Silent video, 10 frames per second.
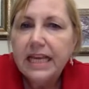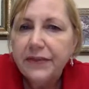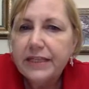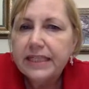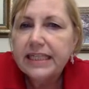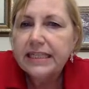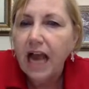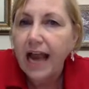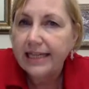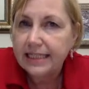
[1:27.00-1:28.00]
This is
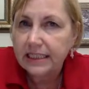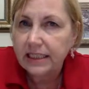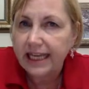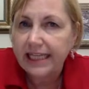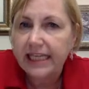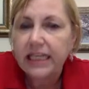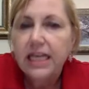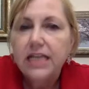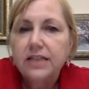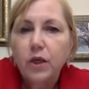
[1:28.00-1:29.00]
isolated.
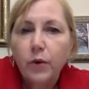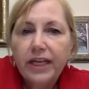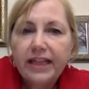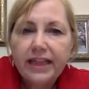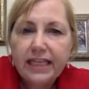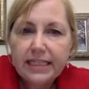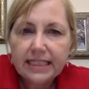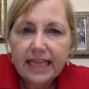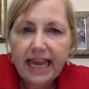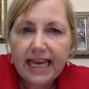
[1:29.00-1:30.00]
So in
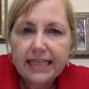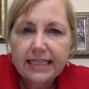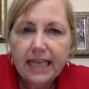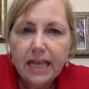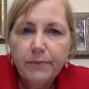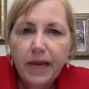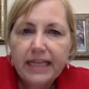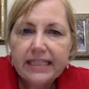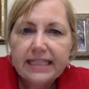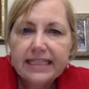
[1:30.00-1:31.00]
this case,
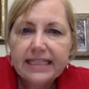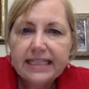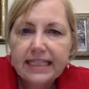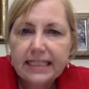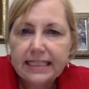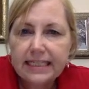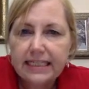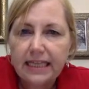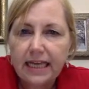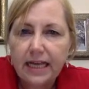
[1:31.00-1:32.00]
my
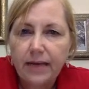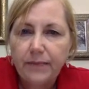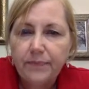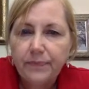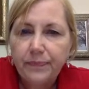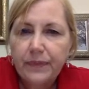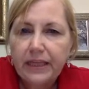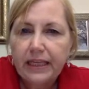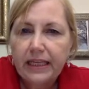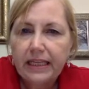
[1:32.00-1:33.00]
system
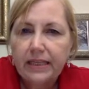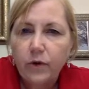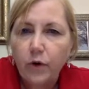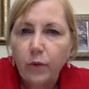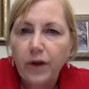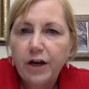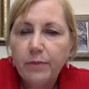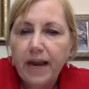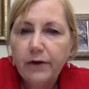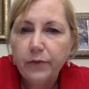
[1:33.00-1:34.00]
or where
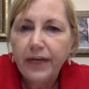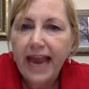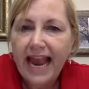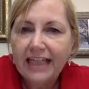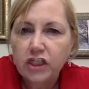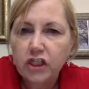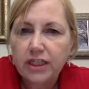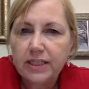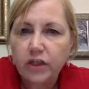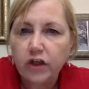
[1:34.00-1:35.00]
my reaction
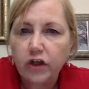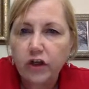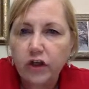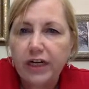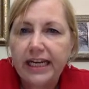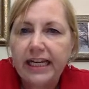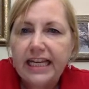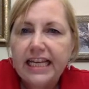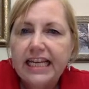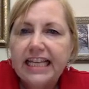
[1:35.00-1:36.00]
is occurring
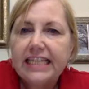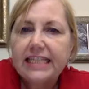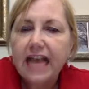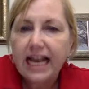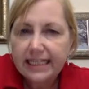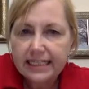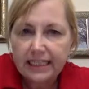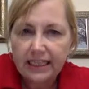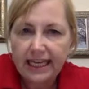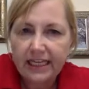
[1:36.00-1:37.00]
is
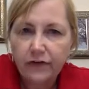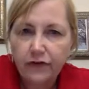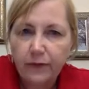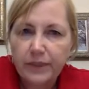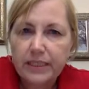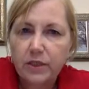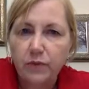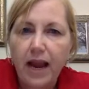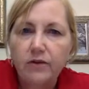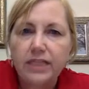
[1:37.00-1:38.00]
isolated from the
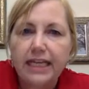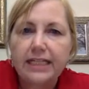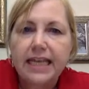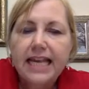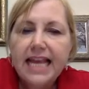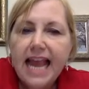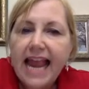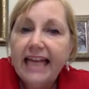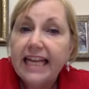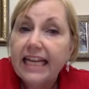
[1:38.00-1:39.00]
surroundings.
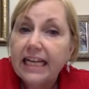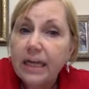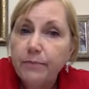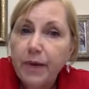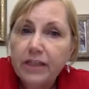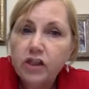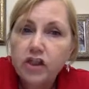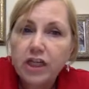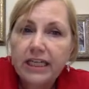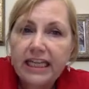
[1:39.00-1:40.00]
And in a
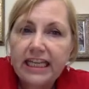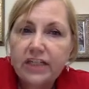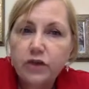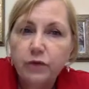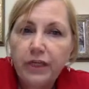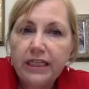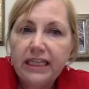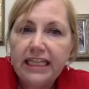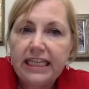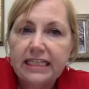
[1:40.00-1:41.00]
combustion, heat's
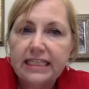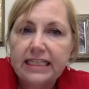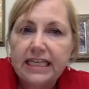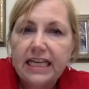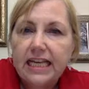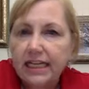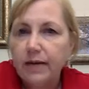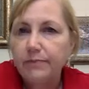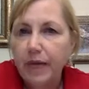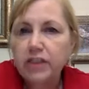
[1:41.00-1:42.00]
released.
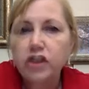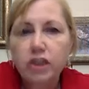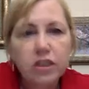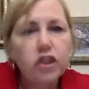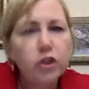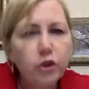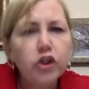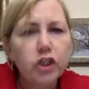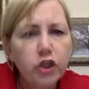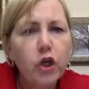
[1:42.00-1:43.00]
Combustions, you
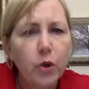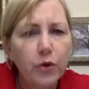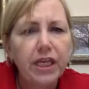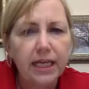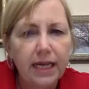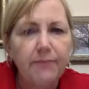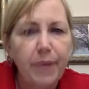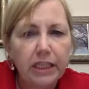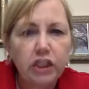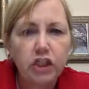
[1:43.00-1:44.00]
should know that a
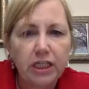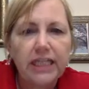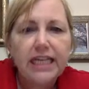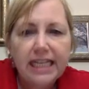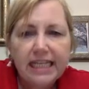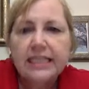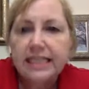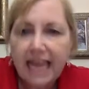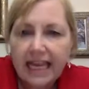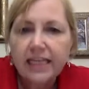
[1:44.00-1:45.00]
combustion
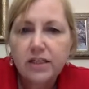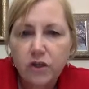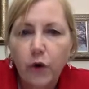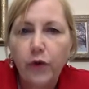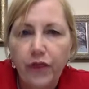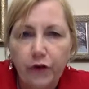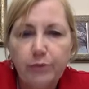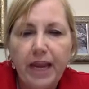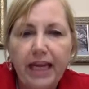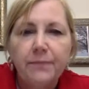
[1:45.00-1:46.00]
is
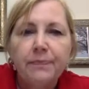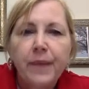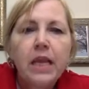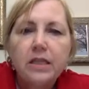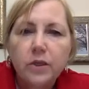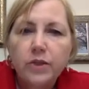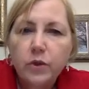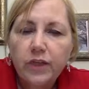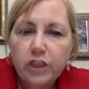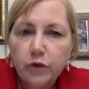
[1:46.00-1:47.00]
exothermic. So it's
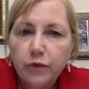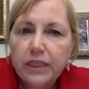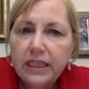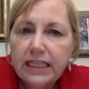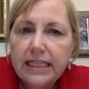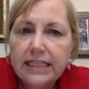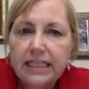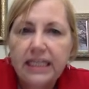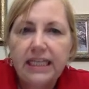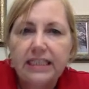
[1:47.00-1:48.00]
going to
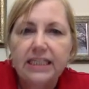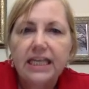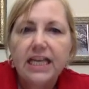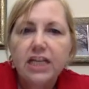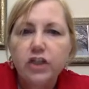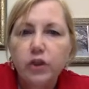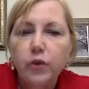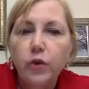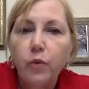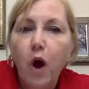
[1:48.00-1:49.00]
release heat
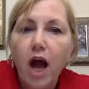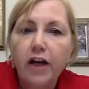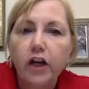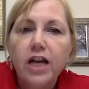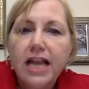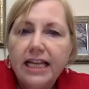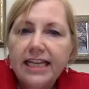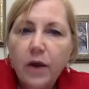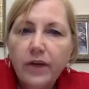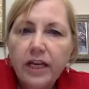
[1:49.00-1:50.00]
to the water.
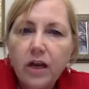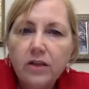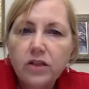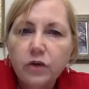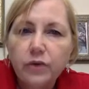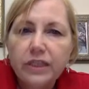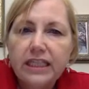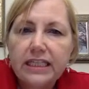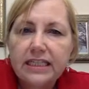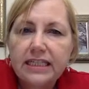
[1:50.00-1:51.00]
Now, it also
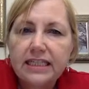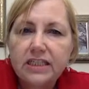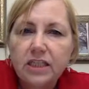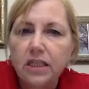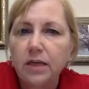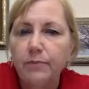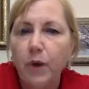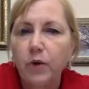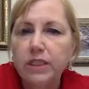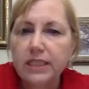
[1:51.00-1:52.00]
releases it to the
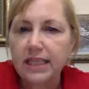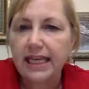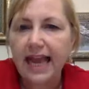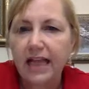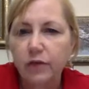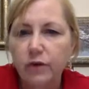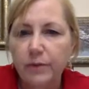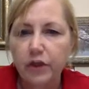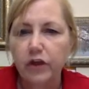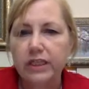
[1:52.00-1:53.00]
components of the
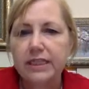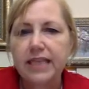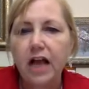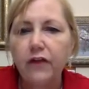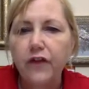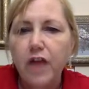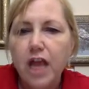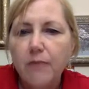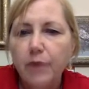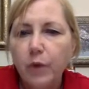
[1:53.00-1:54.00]
calorimeter itself,
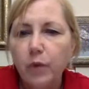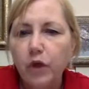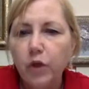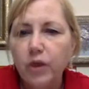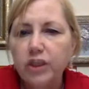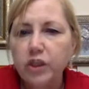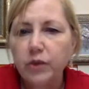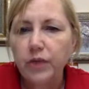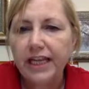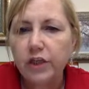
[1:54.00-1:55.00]
but we're going
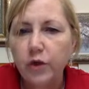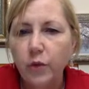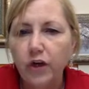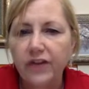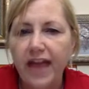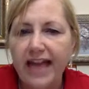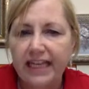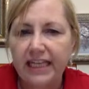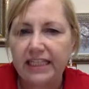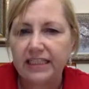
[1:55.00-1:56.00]
to ignore that
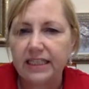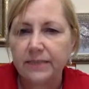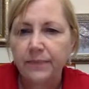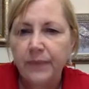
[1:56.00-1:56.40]
heat.